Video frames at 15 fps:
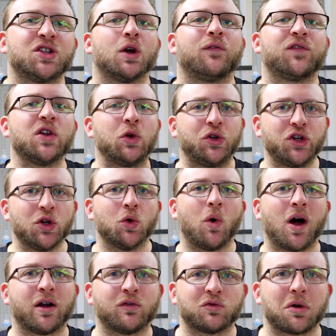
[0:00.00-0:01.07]
So if you do
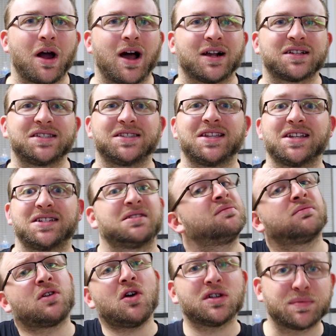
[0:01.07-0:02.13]
want rocks,
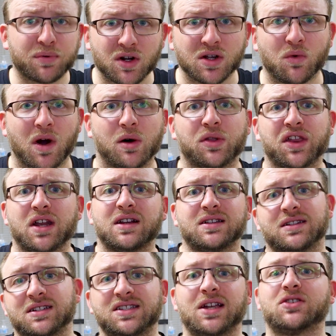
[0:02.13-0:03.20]
this goes pretty well with it,
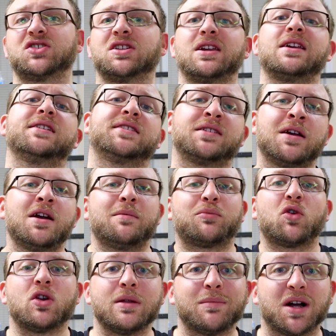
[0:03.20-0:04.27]
and essentially is
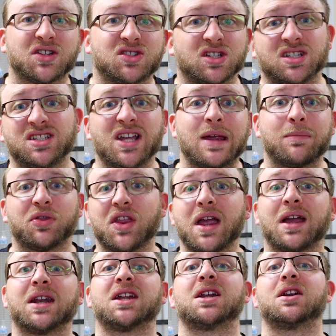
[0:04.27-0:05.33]
pretty much the same
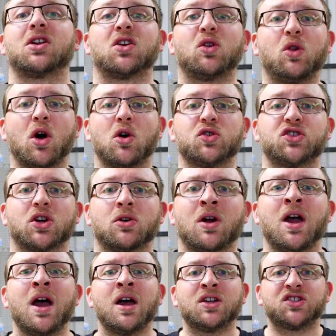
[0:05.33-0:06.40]
thing in an
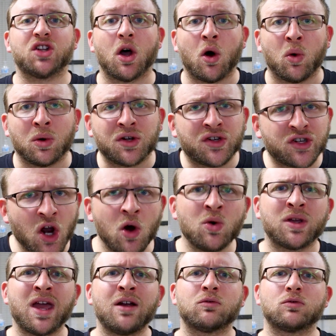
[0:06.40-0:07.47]
enclosure. So
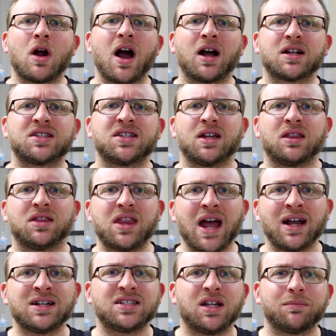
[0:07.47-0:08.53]
don't get rocks.
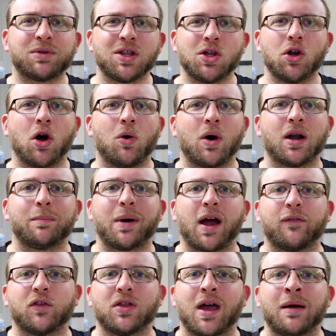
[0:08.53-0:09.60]
That is something you don't want to
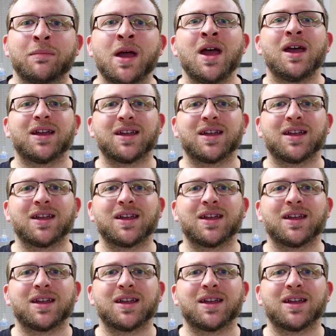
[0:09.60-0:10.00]
buy for them.